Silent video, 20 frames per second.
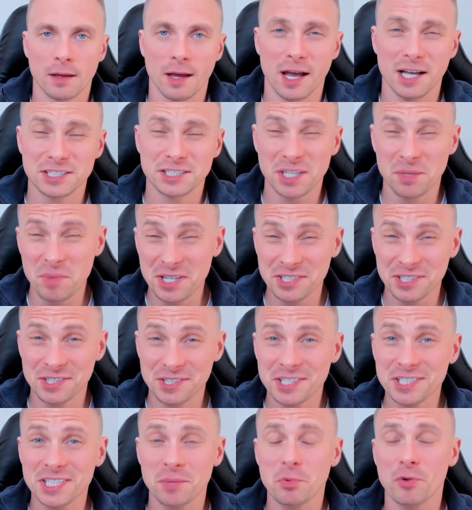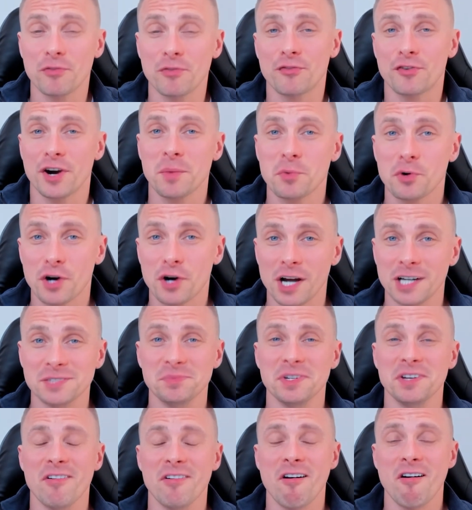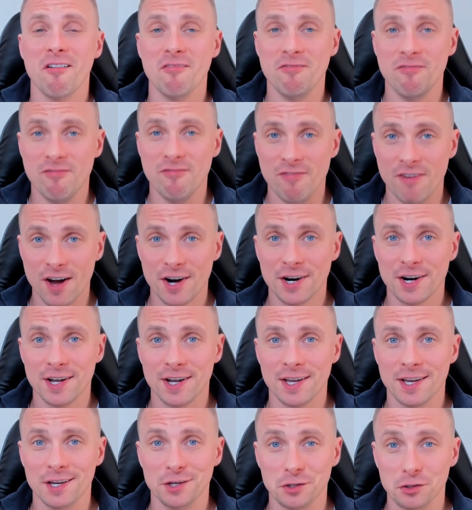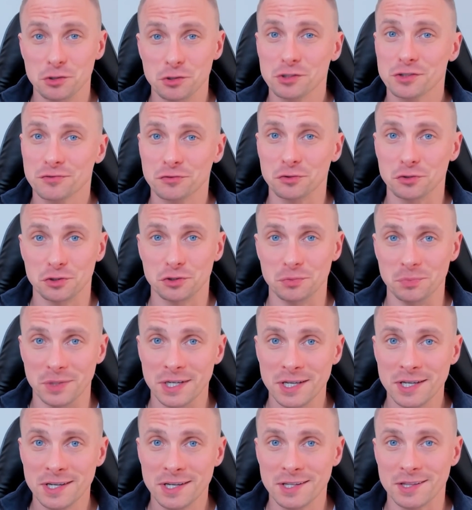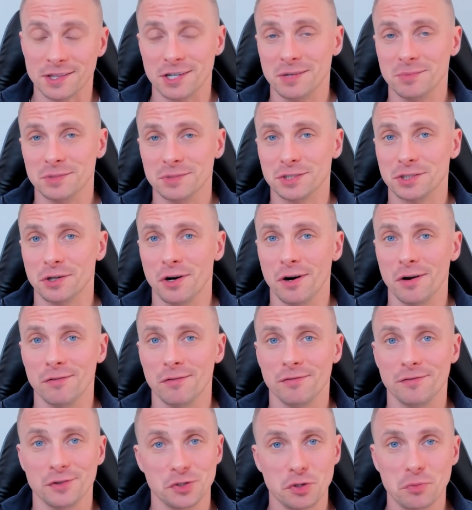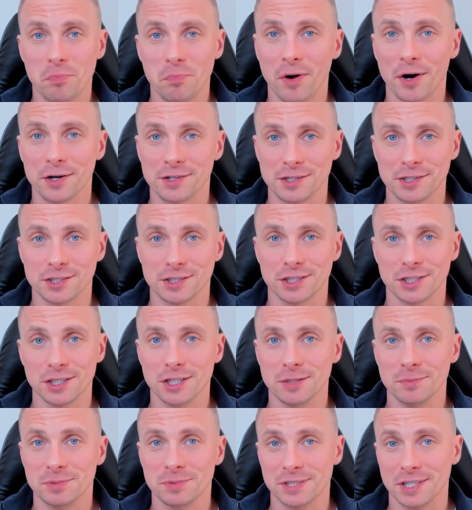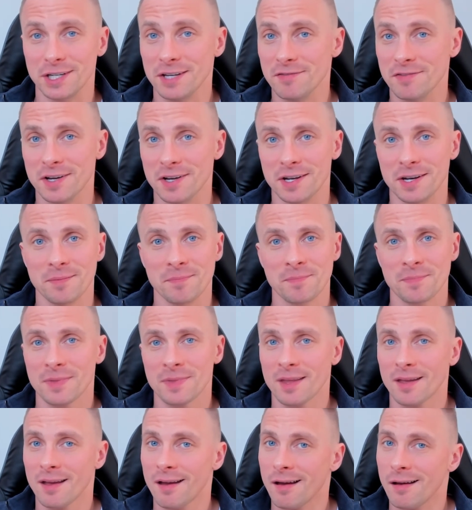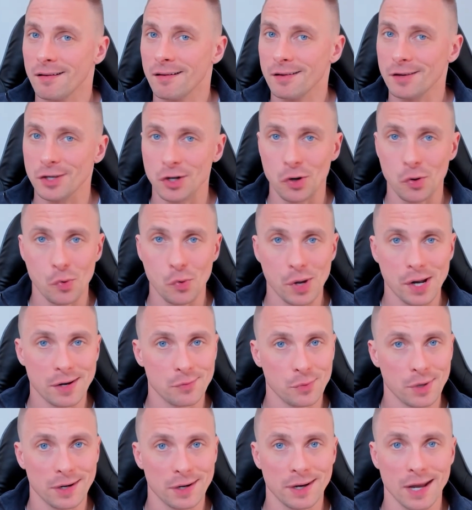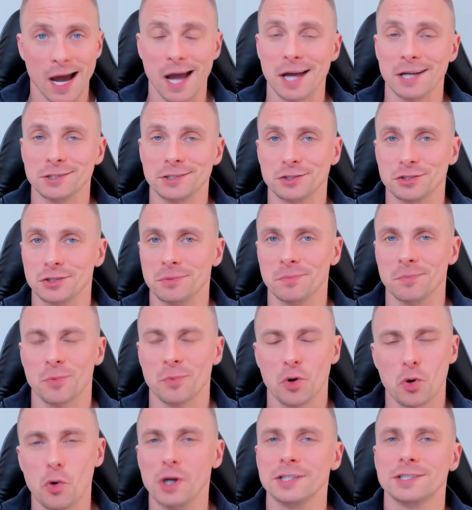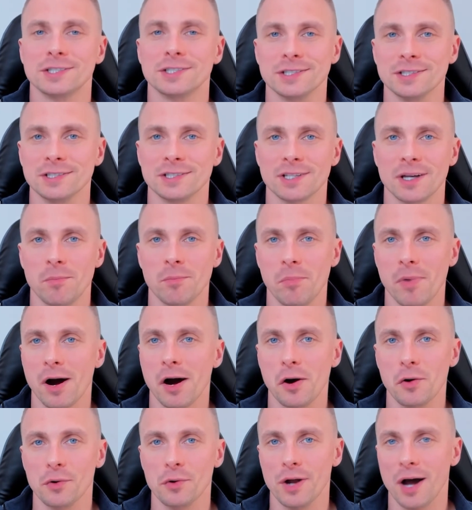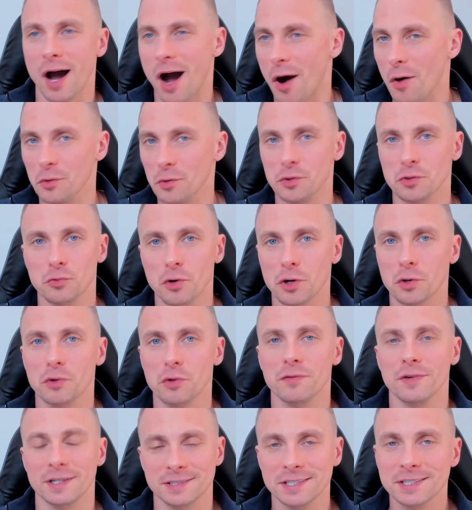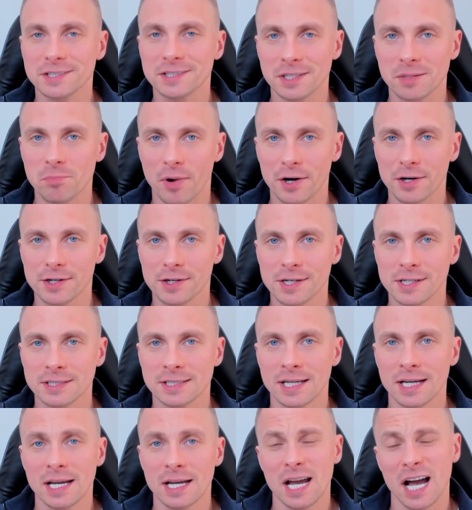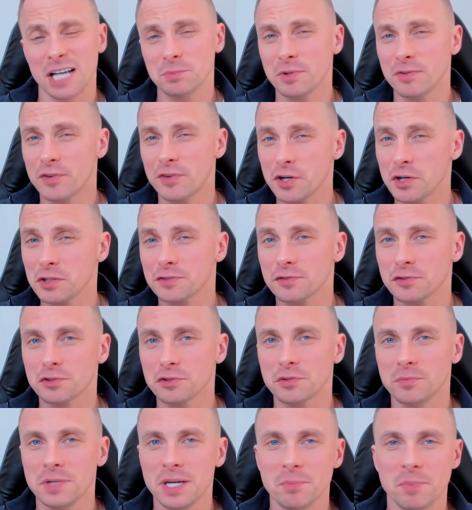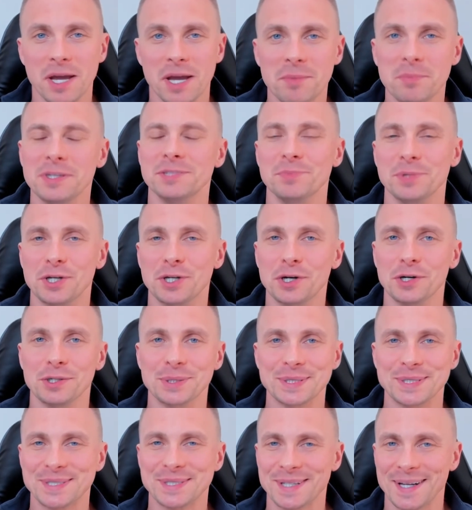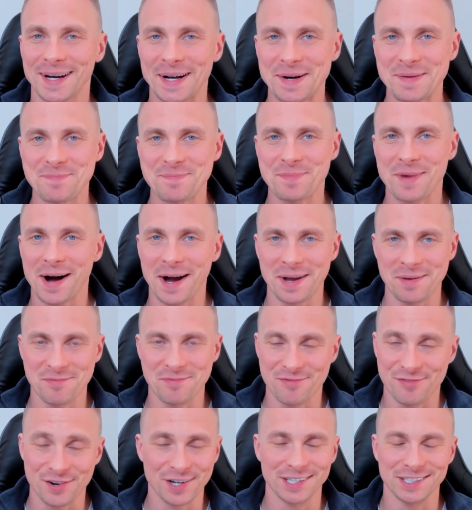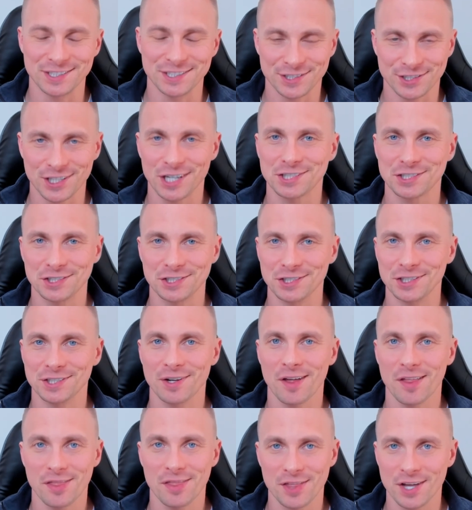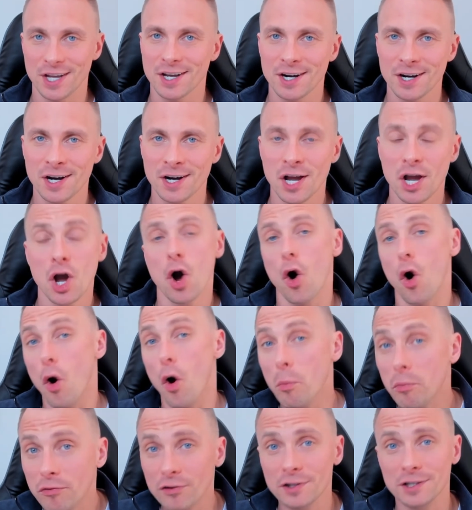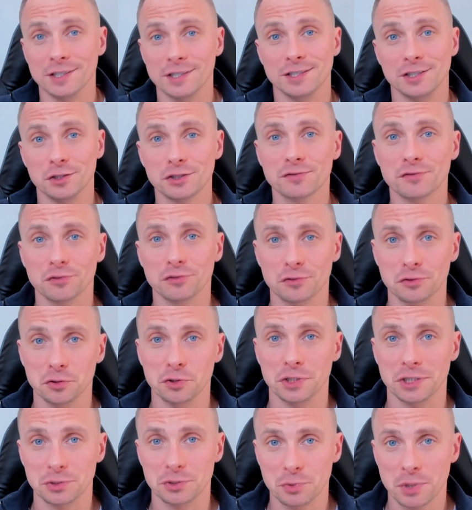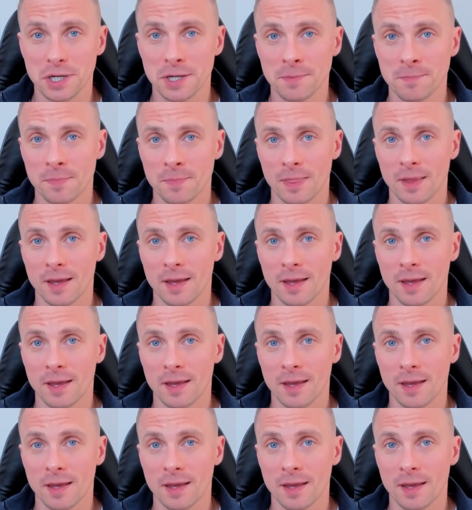As I mentioned, this type of framework has been very useful to me in terms of new partnerships, and even when I had some questions about how to work with existing partners, has been very useful to me. Maybe it's because I'm a fairly structured thinker. Hopefully it's useful to you as well.